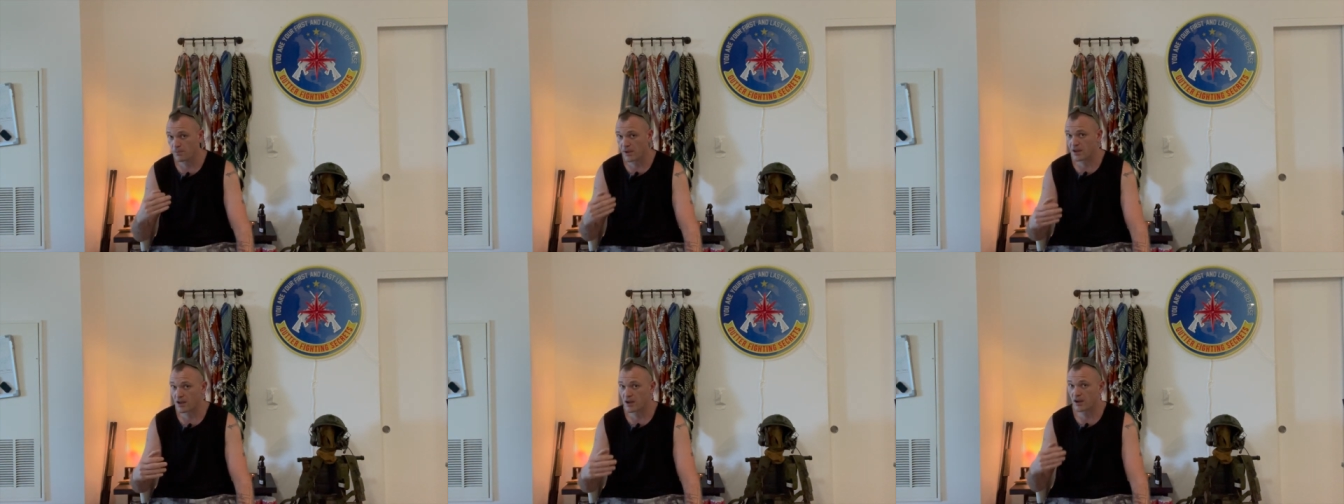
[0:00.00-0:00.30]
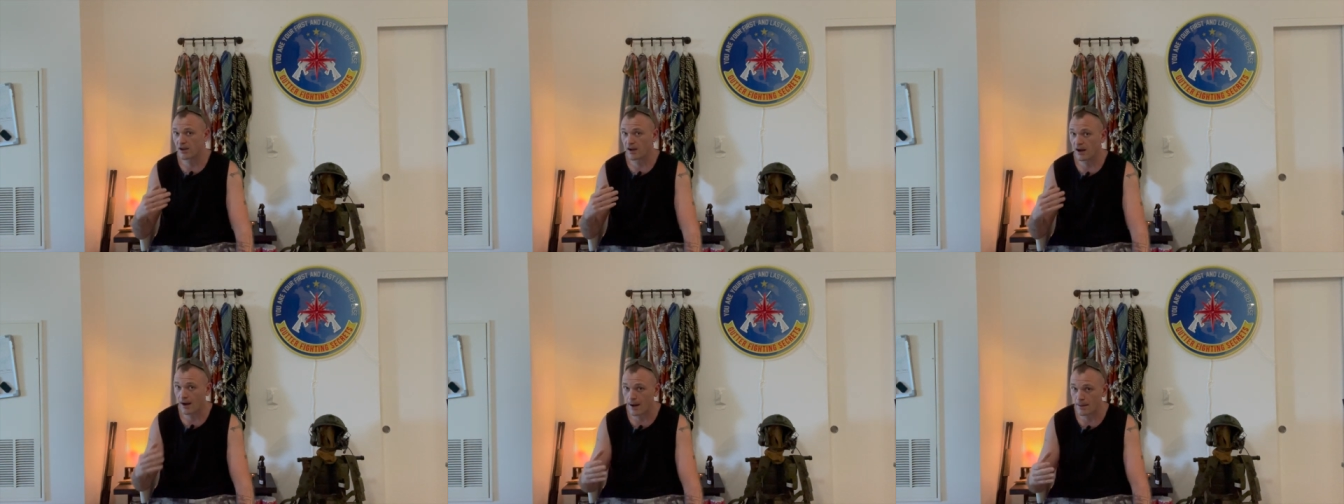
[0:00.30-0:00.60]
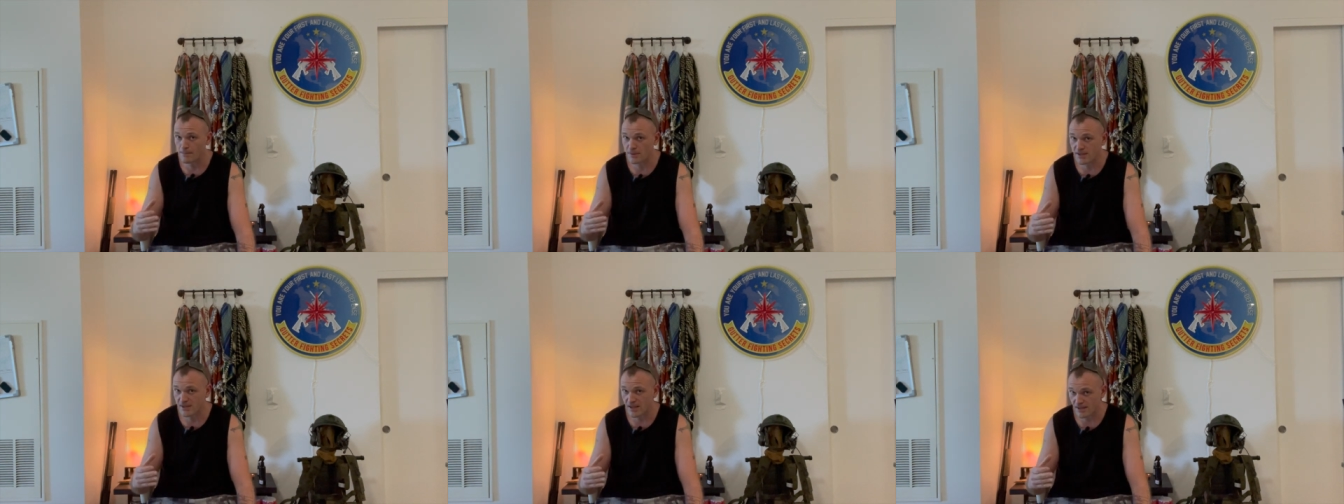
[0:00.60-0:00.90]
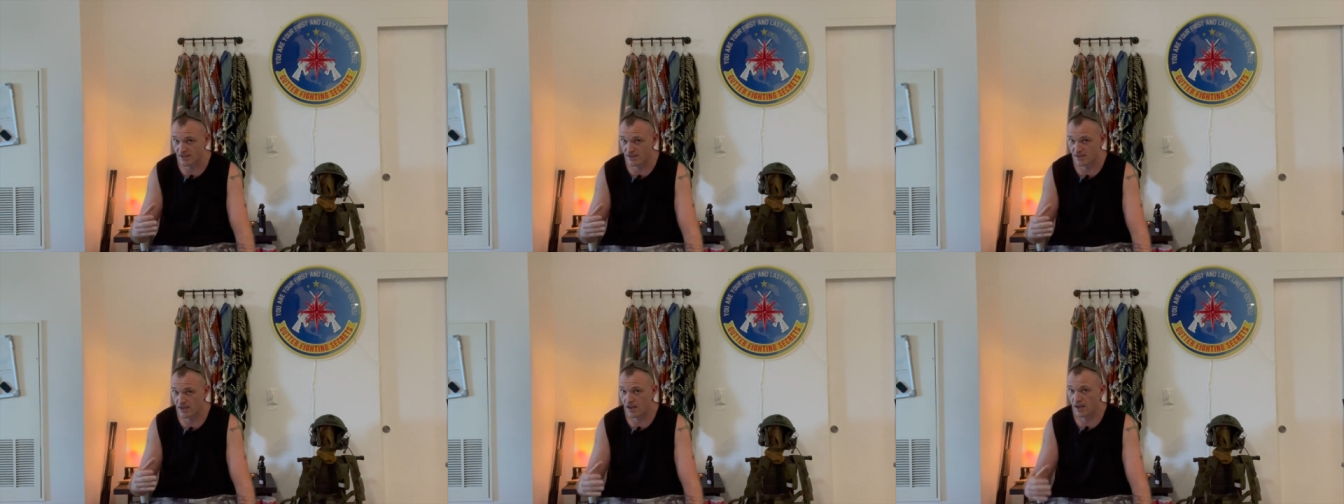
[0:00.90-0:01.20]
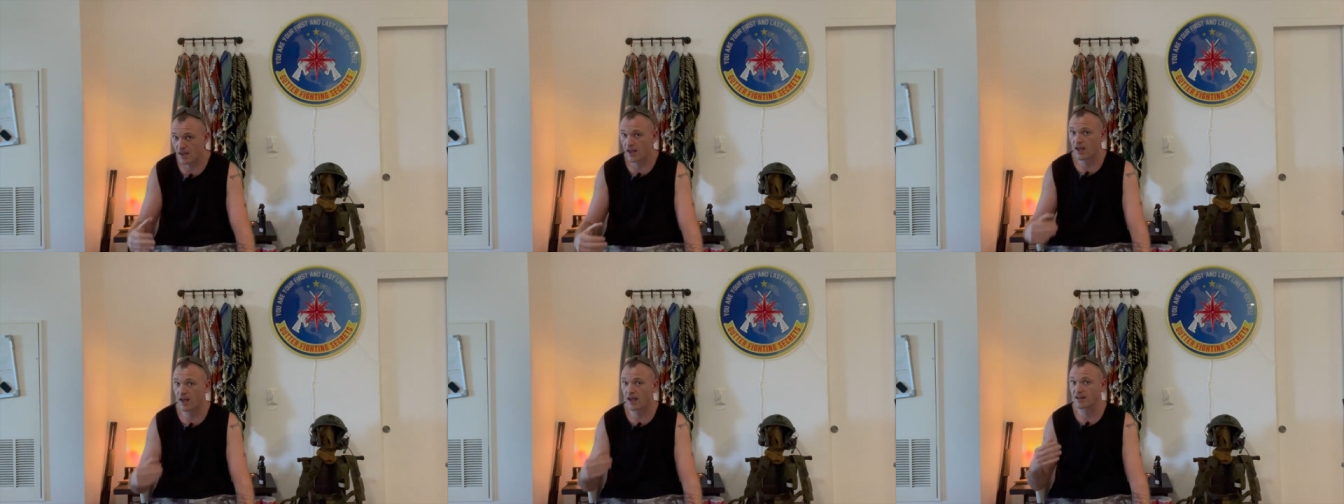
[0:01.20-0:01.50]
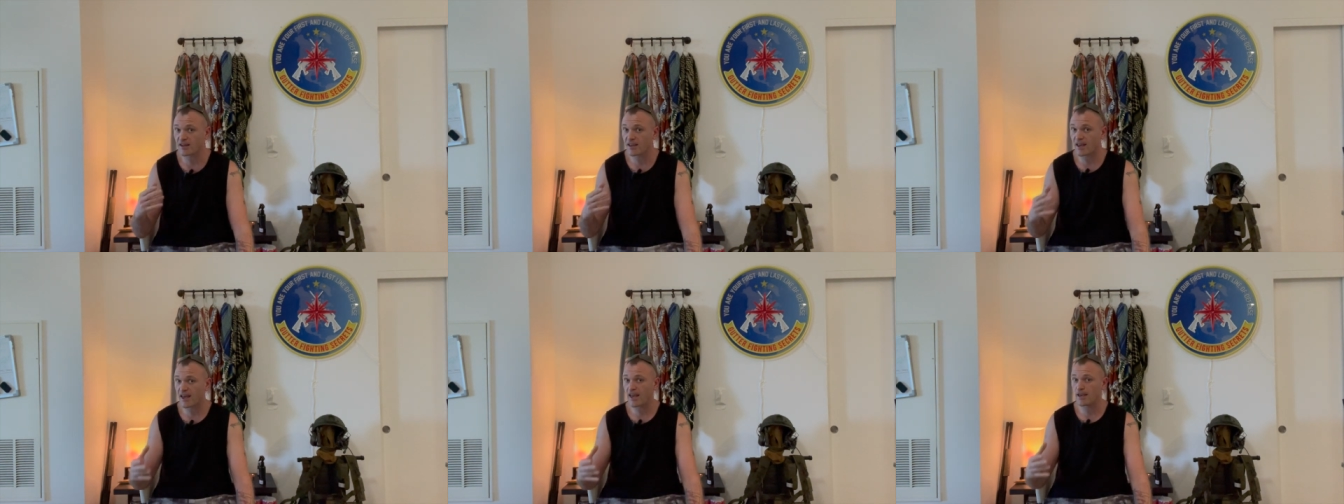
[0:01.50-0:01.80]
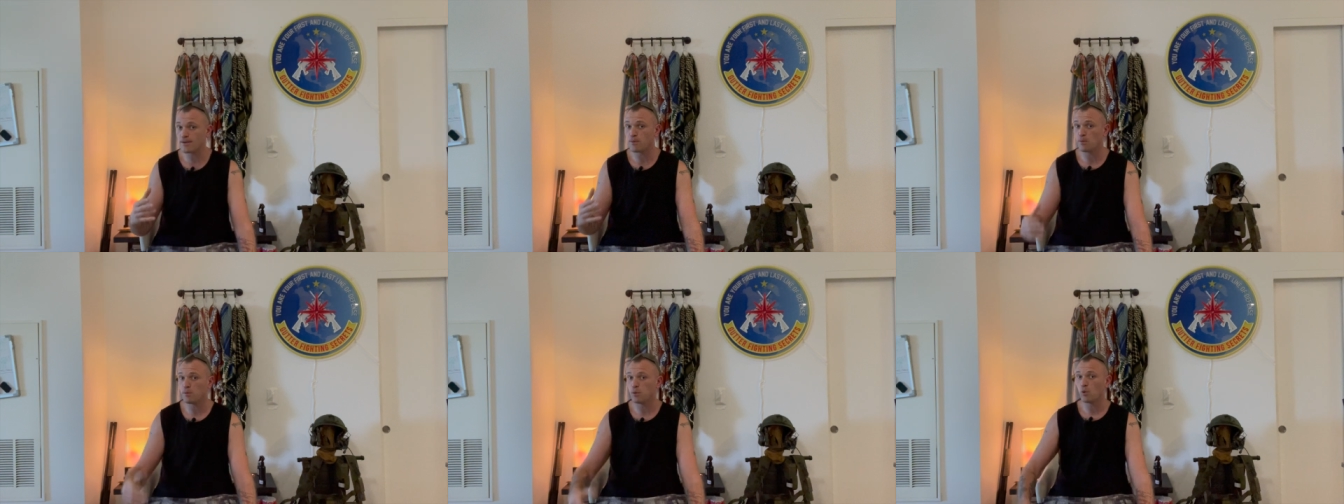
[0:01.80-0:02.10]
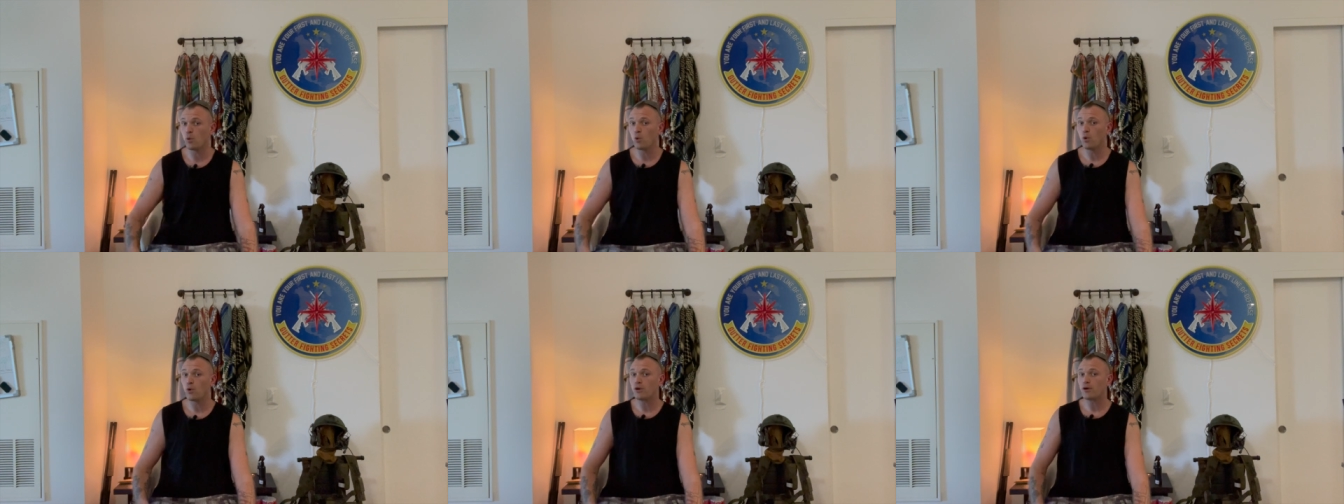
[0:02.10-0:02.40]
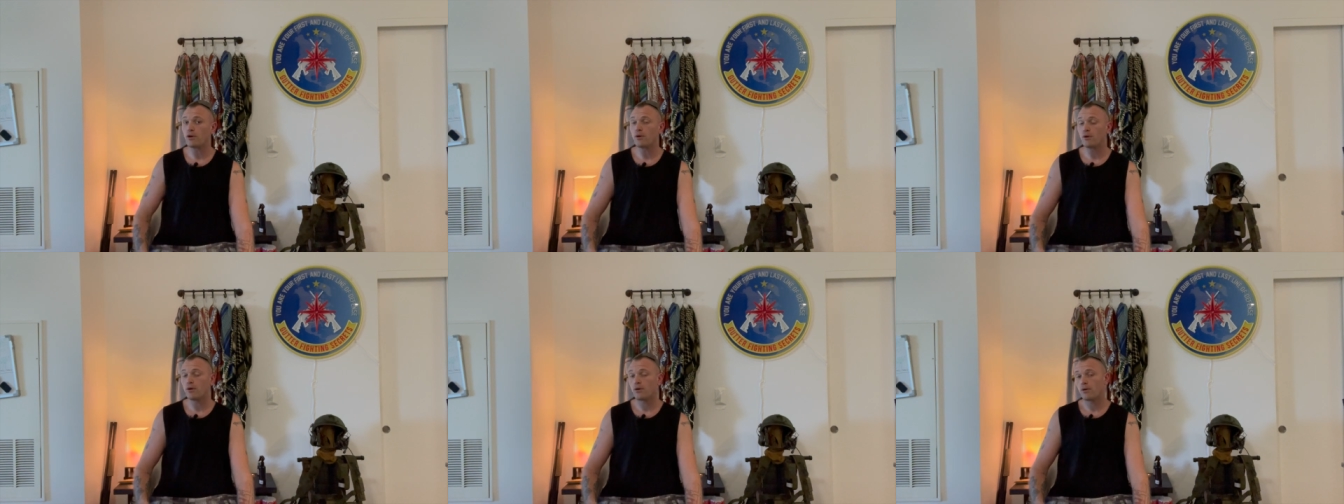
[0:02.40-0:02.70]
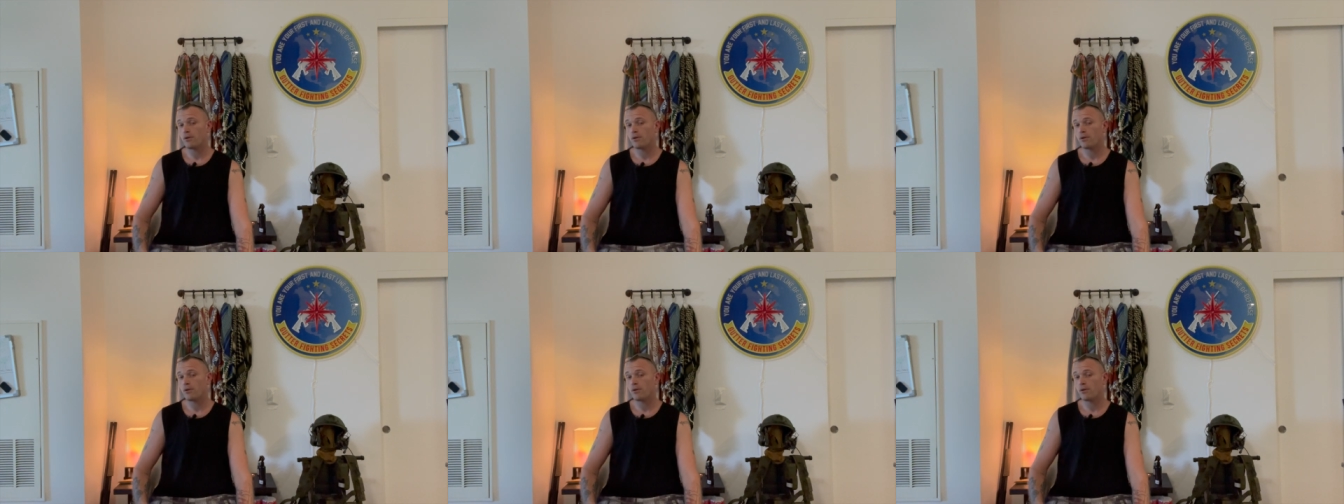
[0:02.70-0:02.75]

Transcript: being a competent and capable warrior.